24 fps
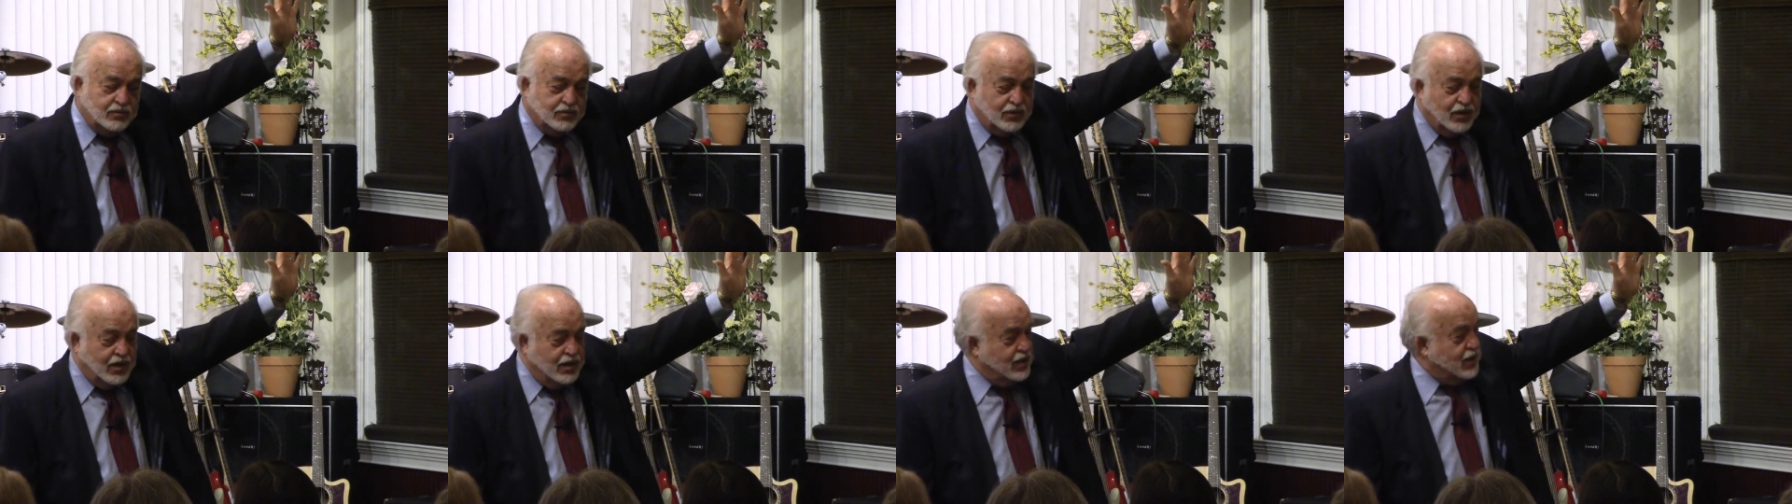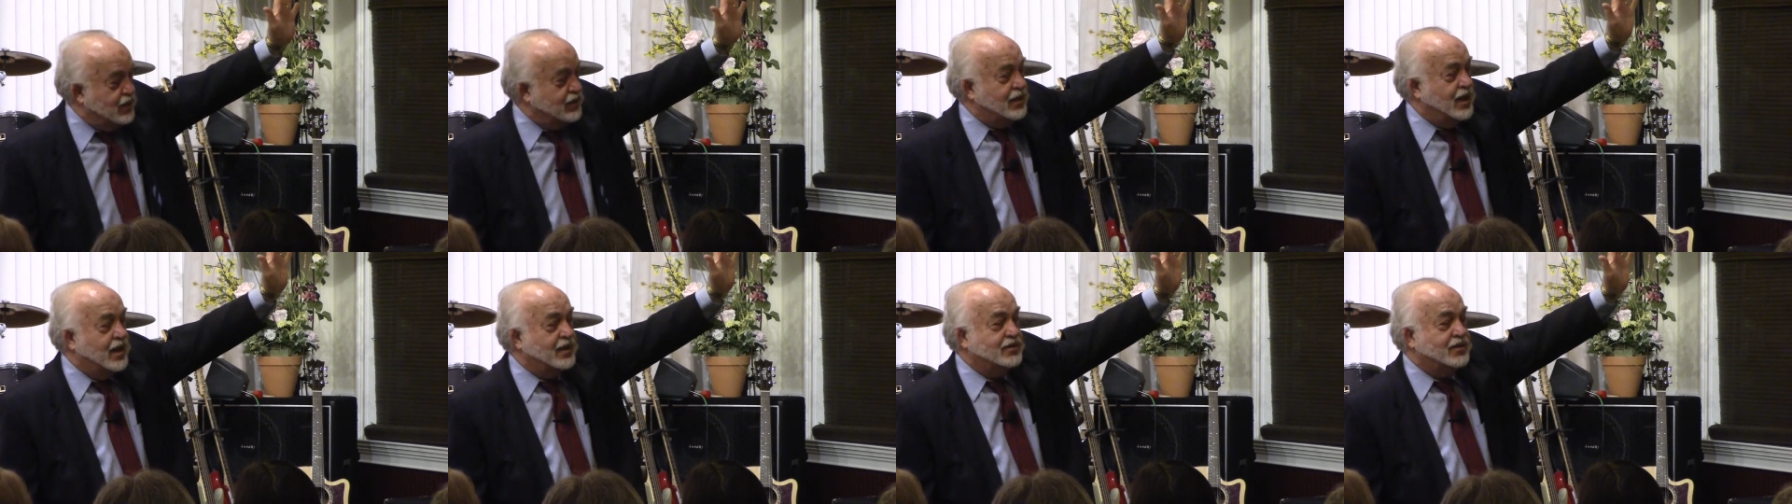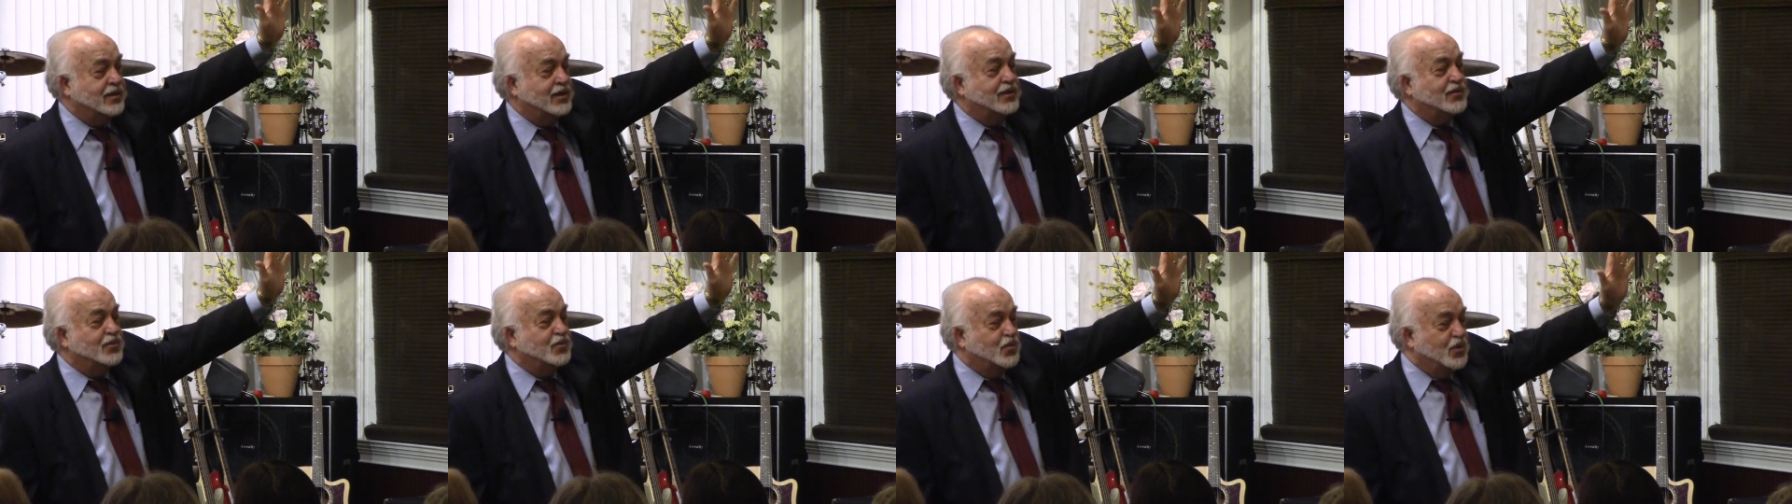So that,
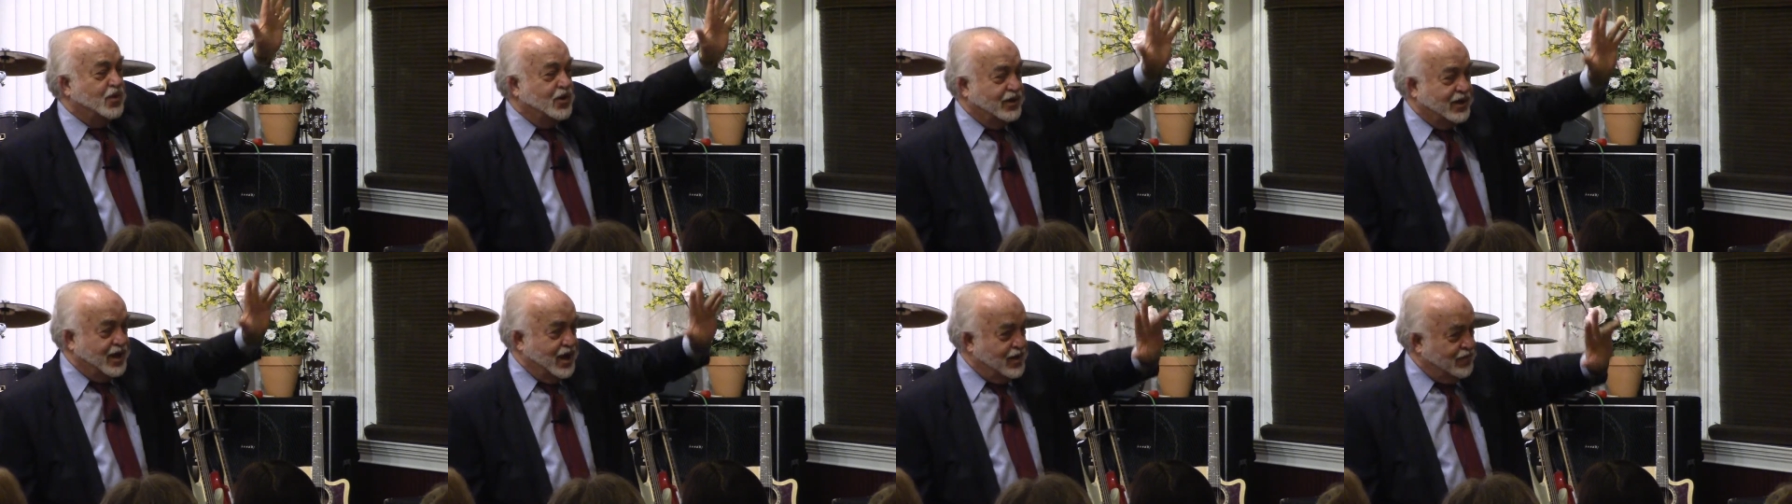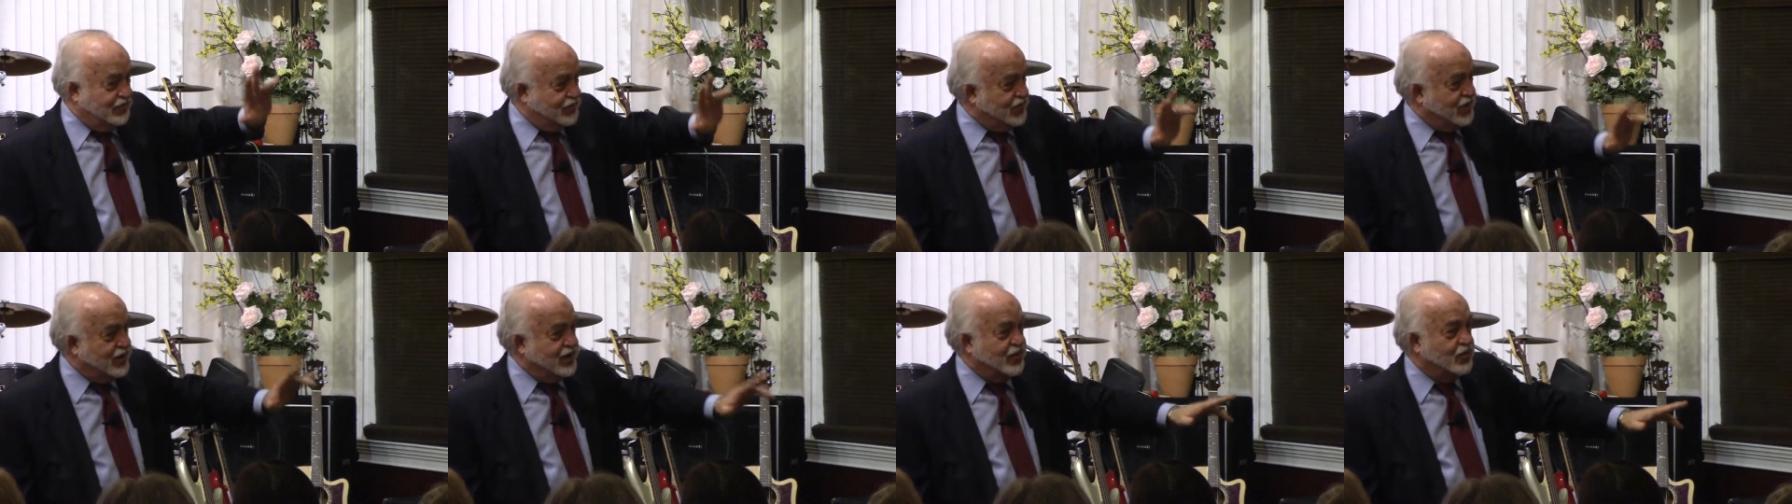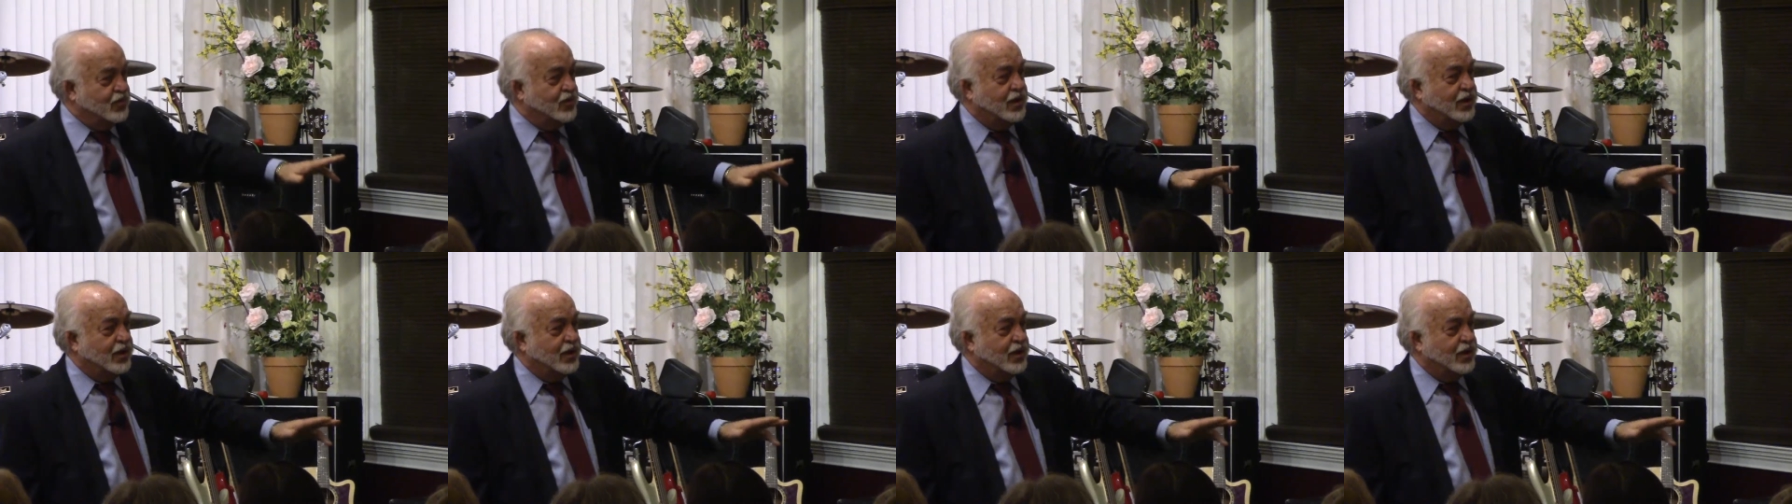that didn't work out very